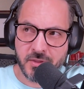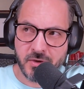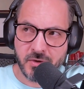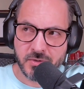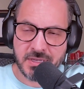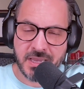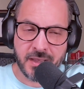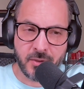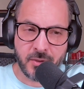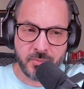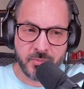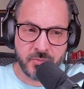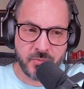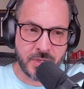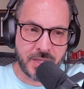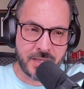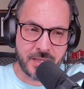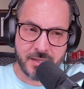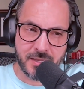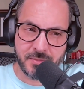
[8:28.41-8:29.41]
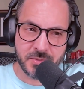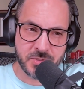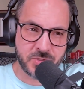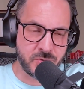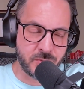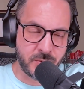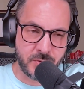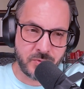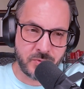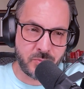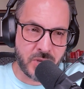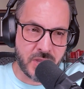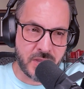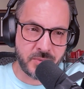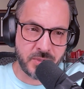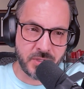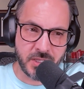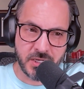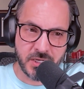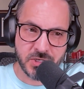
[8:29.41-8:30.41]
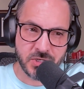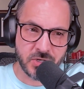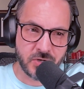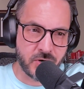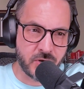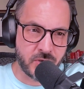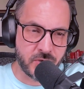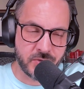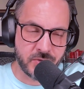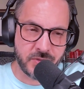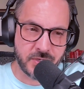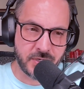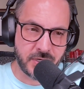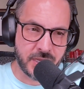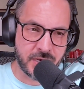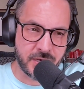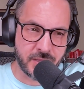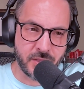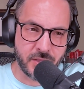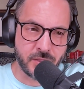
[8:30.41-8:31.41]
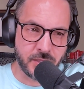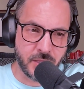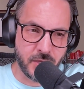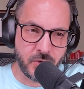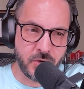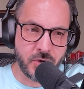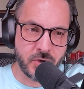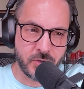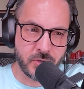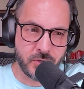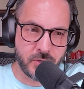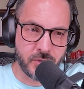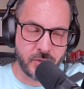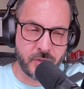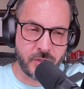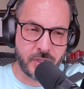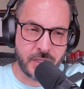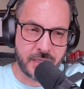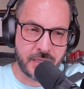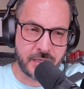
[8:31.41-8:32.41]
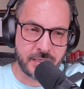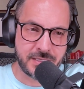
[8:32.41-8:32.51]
those help, I'm assuming, with population growth and kind of the local